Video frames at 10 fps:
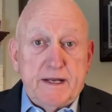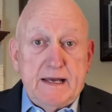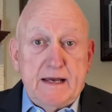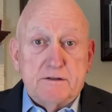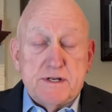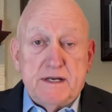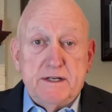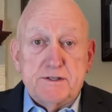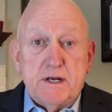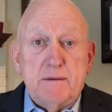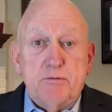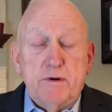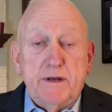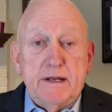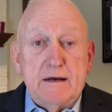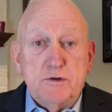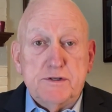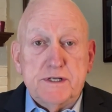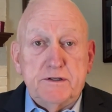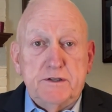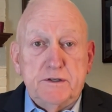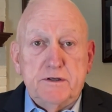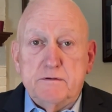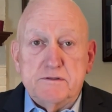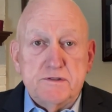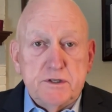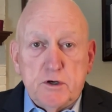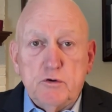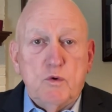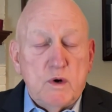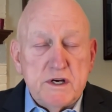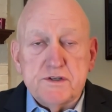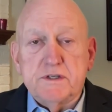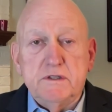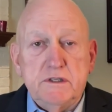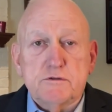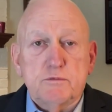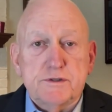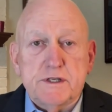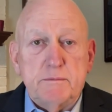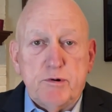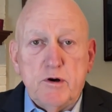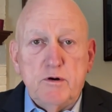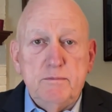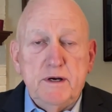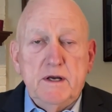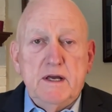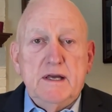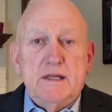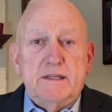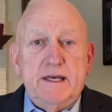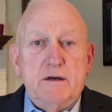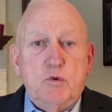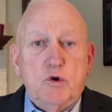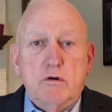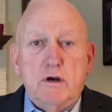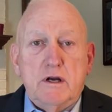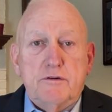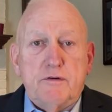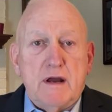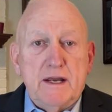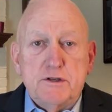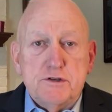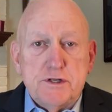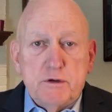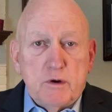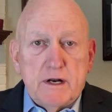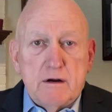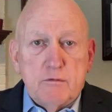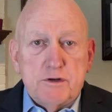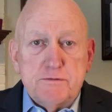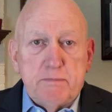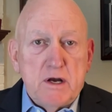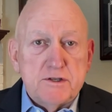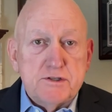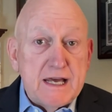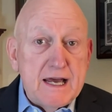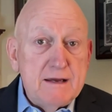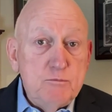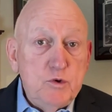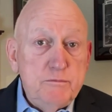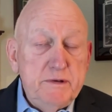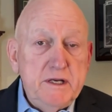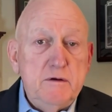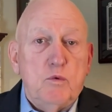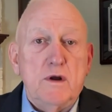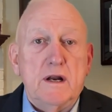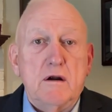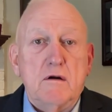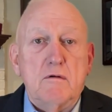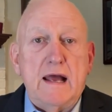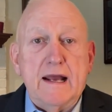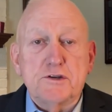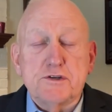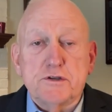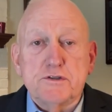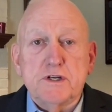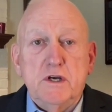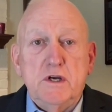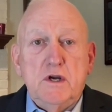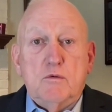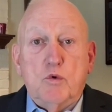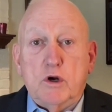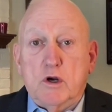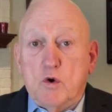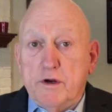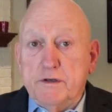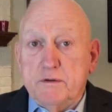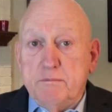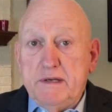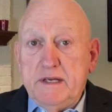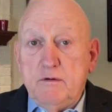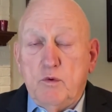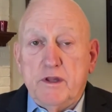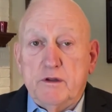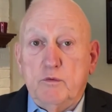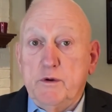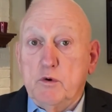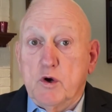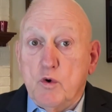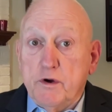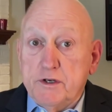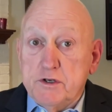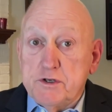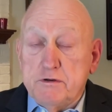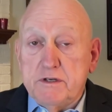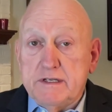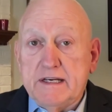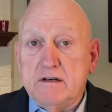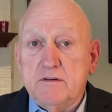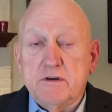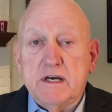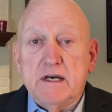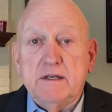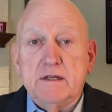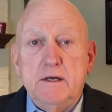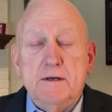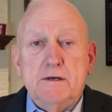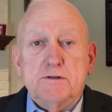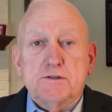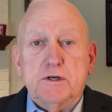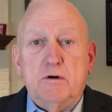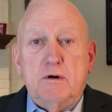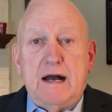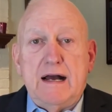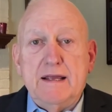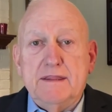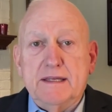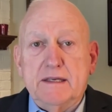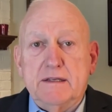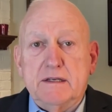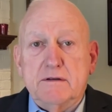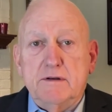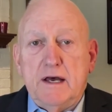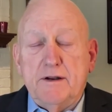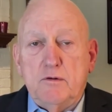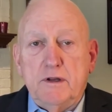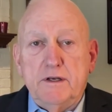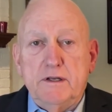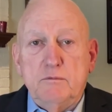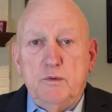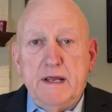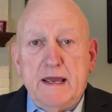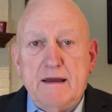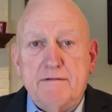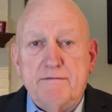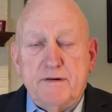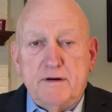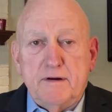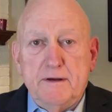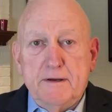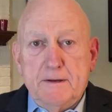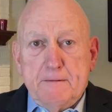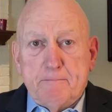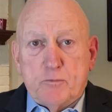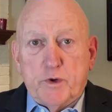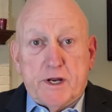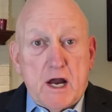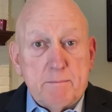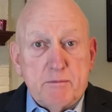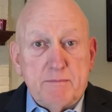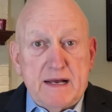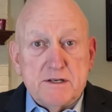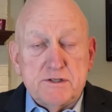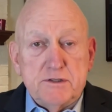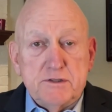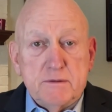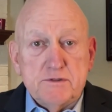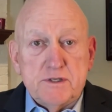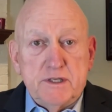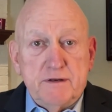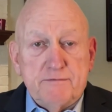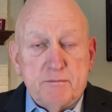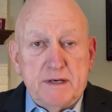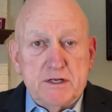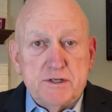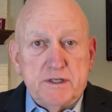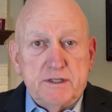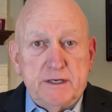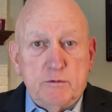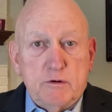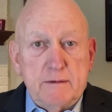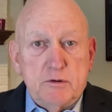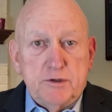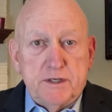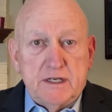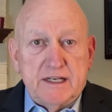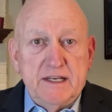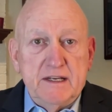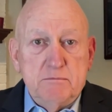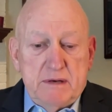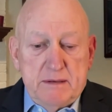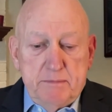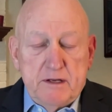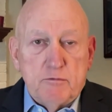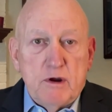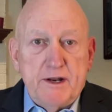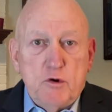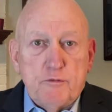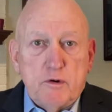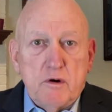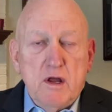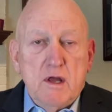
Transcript: at how the Chinese operate, I would say to you, is no question this was a probe. They were trying to see what our response time would be, what our actions were going to be, whether we were going to shoot it down or not. So I think that not only did we have, we compromised in terms of the information that they were able to glean by being right over